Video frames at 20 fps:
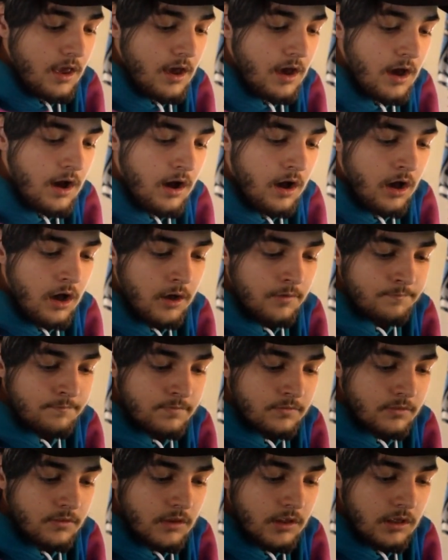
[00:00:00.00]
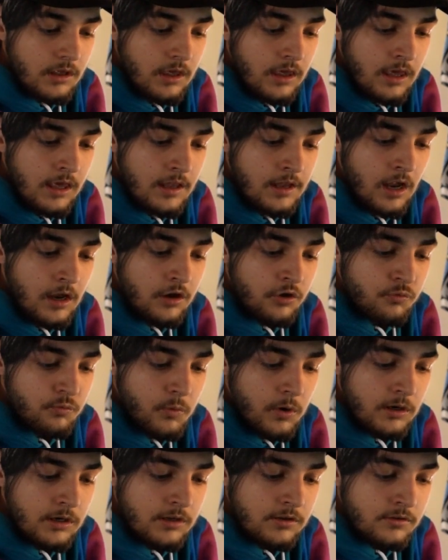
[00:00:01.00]
And I just
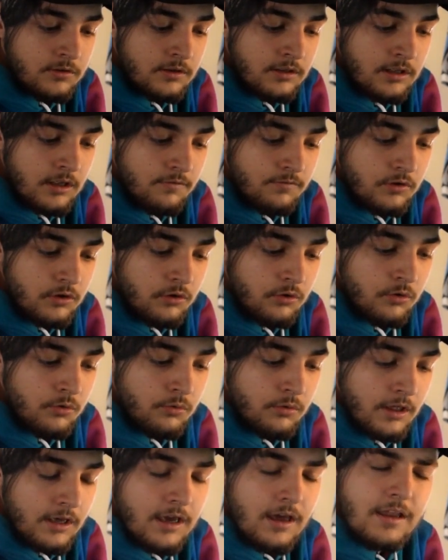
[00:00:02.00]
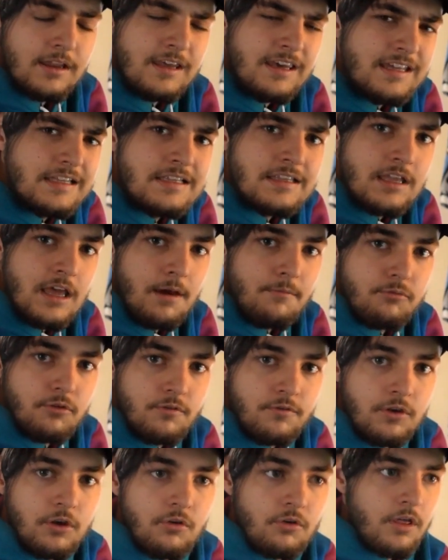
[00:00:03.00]
wanted to give you like an in-depth
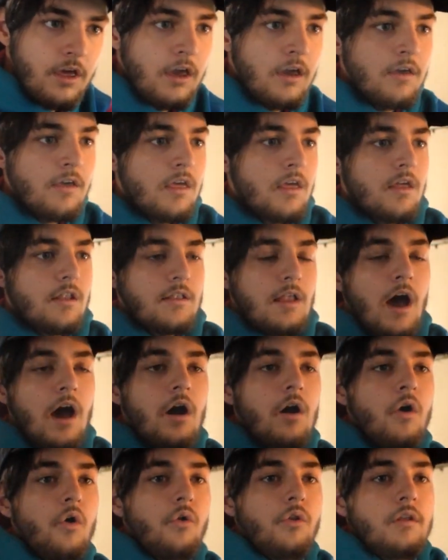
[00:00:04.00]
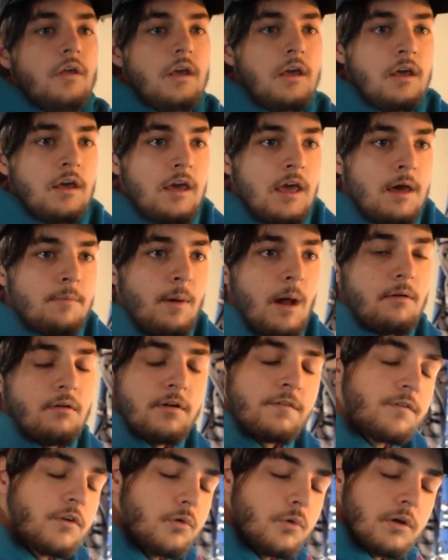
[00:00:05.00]
review. Like, not only am I
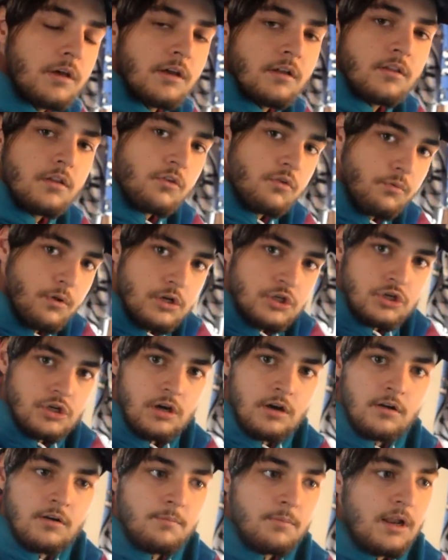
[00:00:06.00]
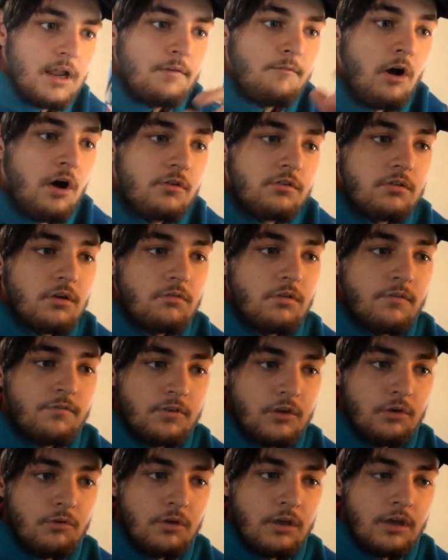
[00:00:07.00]
reviewing the sweatshirt, but I'm also
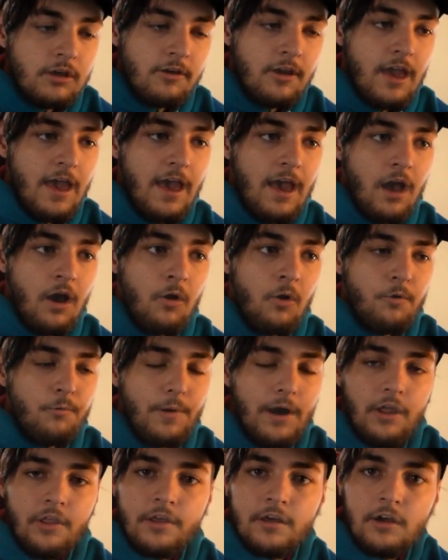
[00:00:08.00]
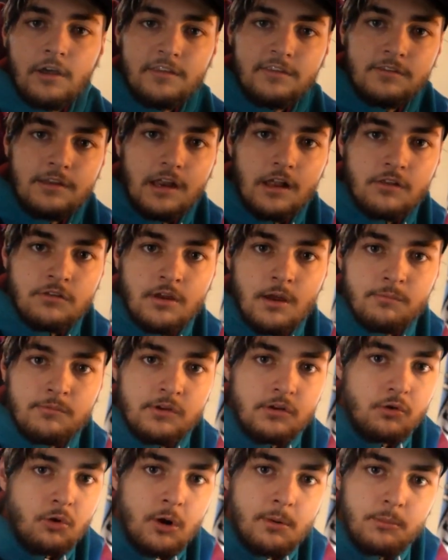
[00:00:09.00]
reviewing how well it stands up to
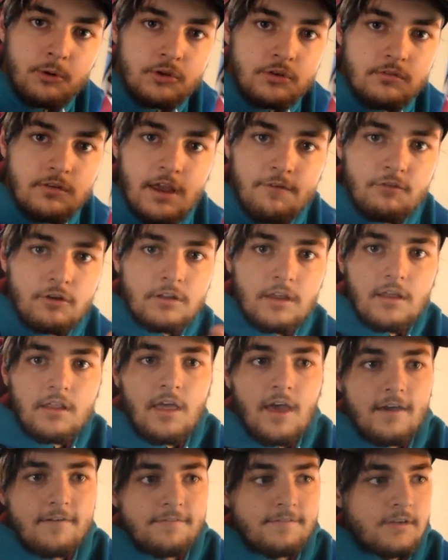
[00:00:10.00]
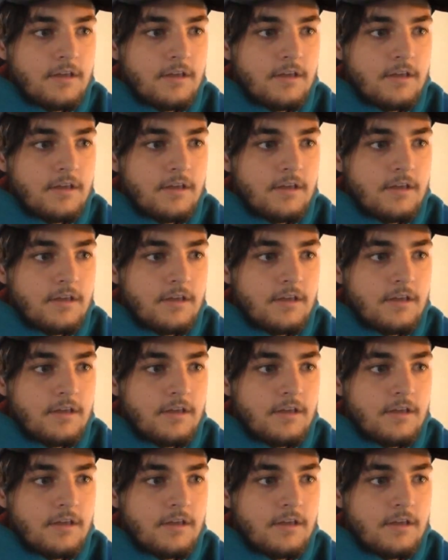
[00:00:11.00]
normal everyday life.